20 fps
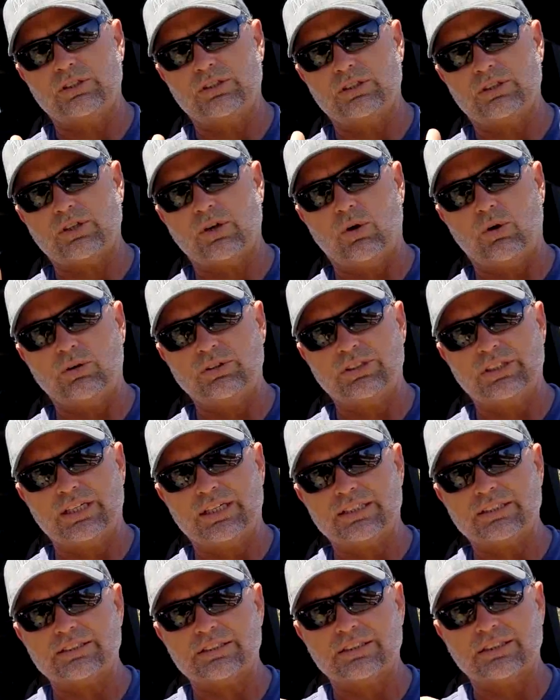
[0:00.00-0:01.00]

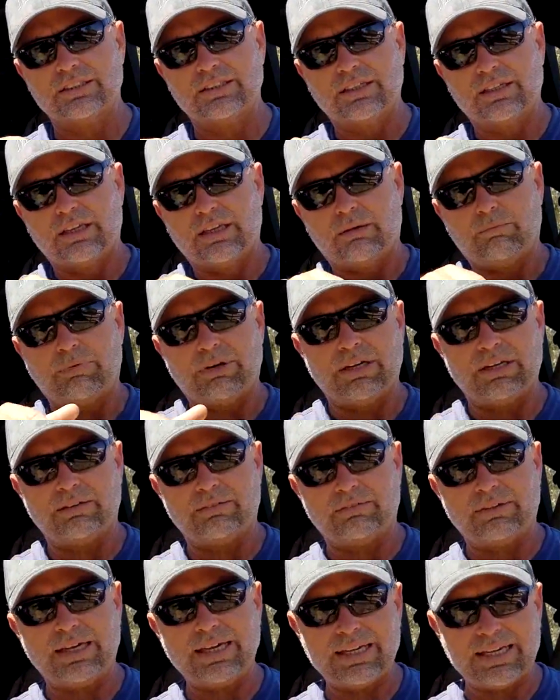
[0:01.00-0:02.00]
coldness. But
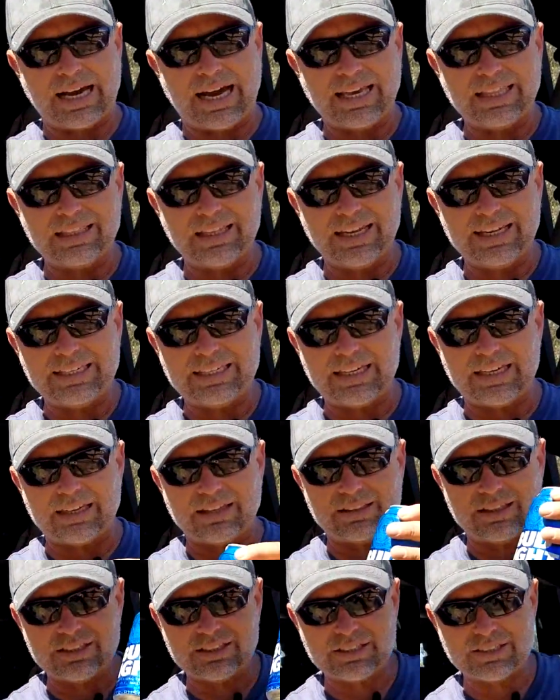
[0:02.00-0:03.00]
hey, I like
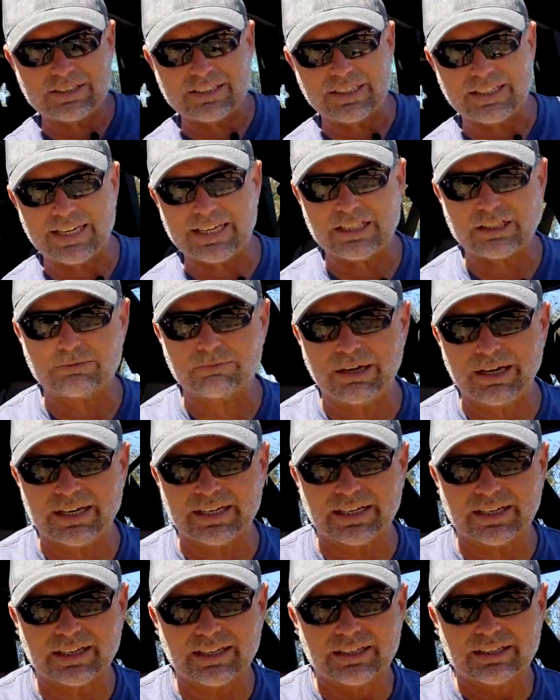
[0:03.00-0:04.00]
it. This is a nice
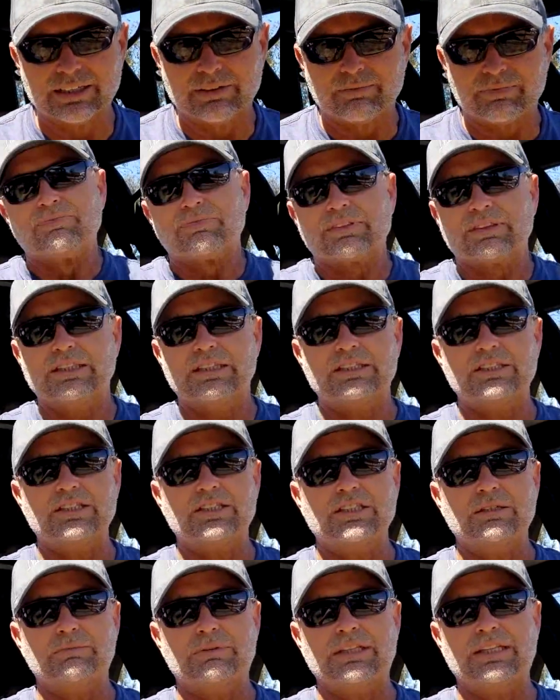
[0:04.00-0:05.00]
mug. This is
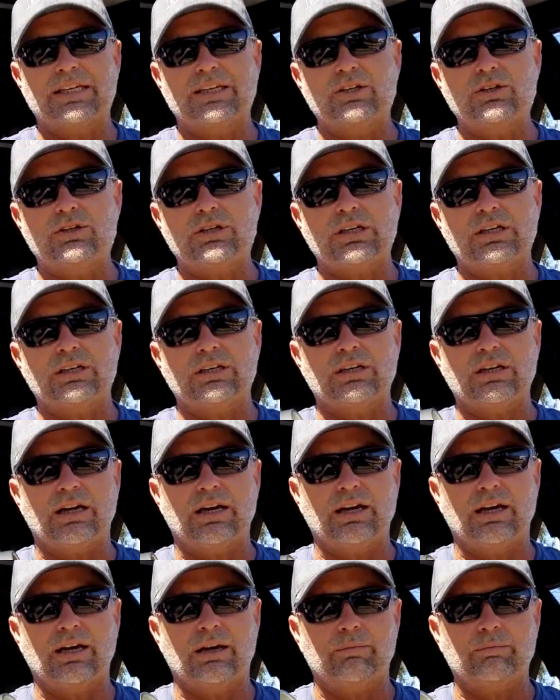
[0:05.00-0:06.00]
something that you
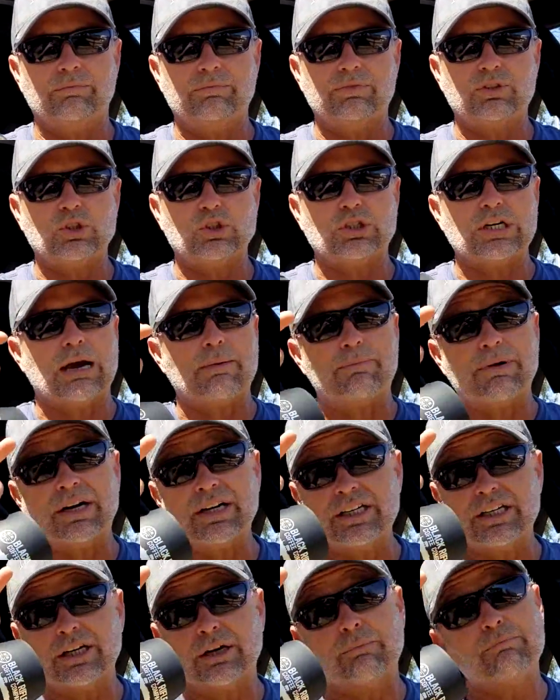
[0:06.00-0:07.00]
can strap
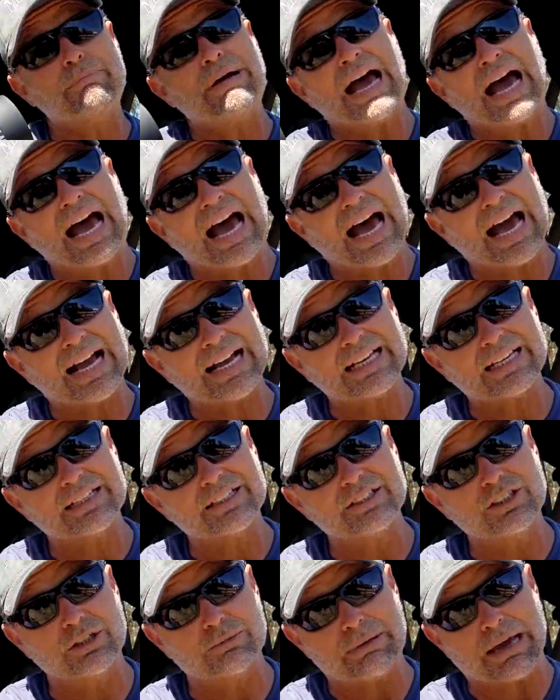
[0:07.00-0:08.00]
onto your
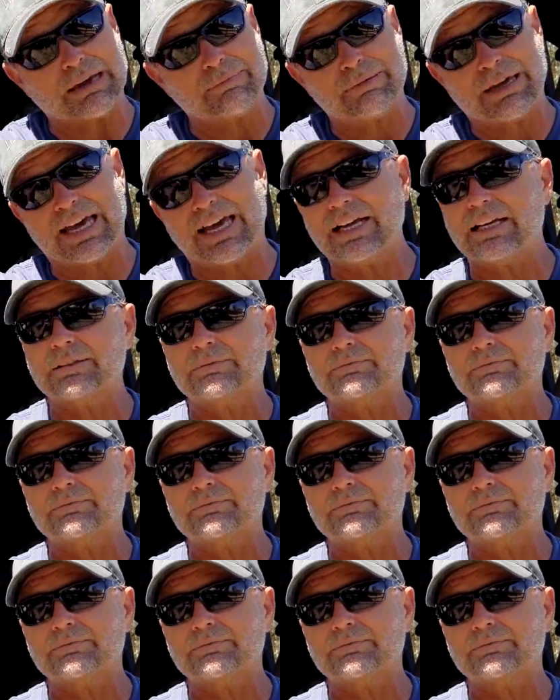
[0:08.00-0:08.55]
backpack.